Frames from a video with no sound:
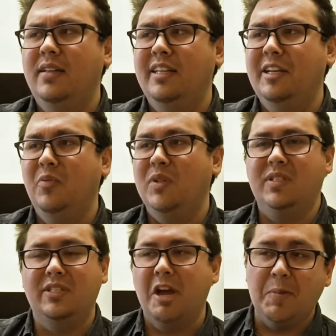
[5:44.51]
you know, wants
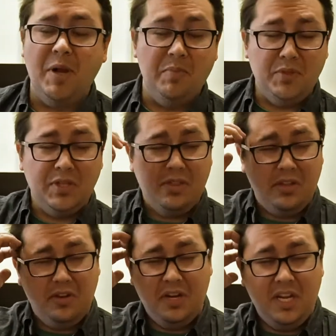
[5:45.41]
to talk about music
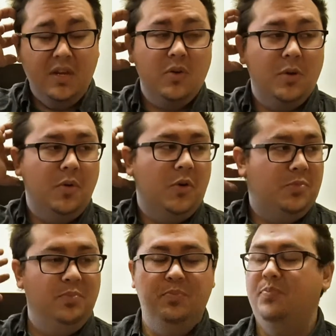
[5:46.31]
theory or
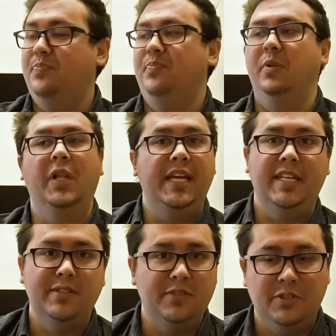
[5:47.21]
play
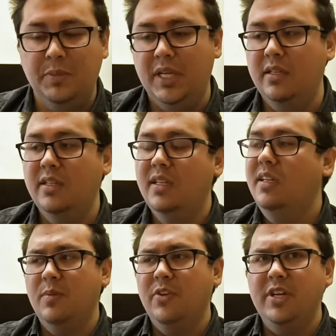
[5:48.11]
an instrument.
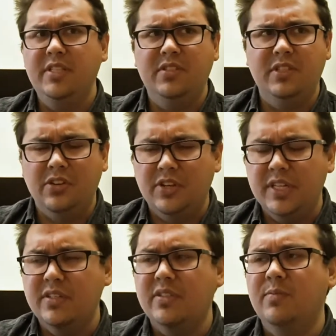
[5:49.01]
I'm very
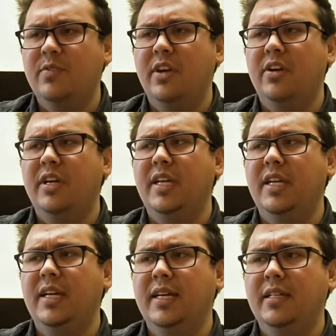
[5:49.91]
serious. I'm
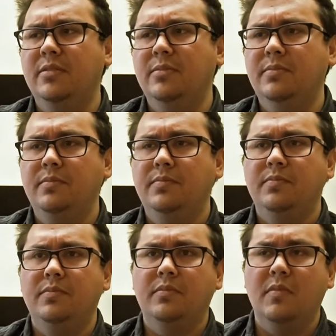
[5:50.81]
very
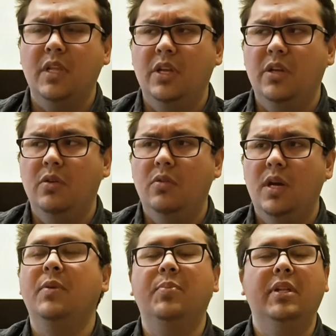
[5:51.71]
you know,
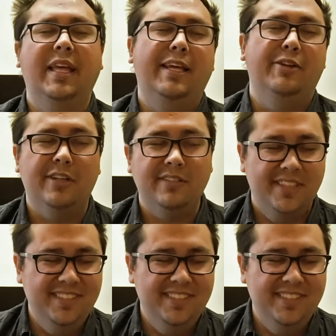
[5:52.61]
I'm a planner.